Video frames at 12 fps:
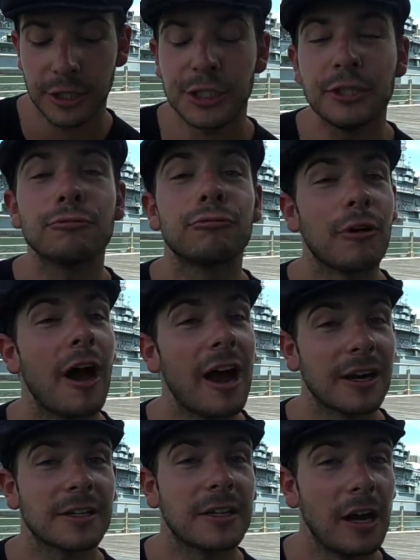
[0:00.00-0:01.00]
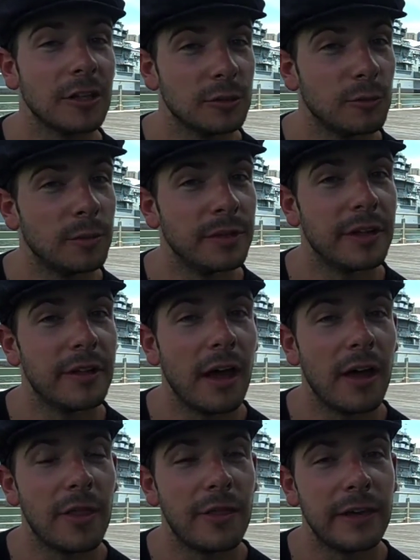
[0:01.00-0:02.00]
she rocked Colored Woman,
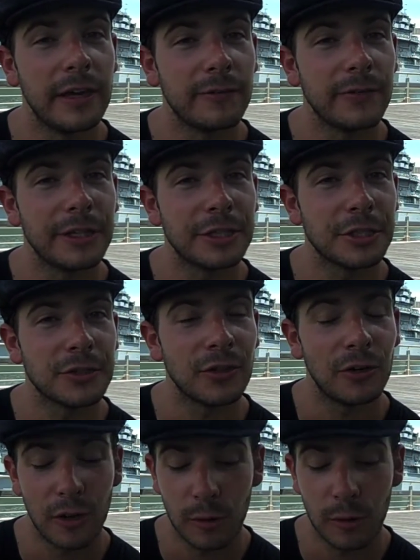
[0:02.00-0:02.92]
the Felicia solo.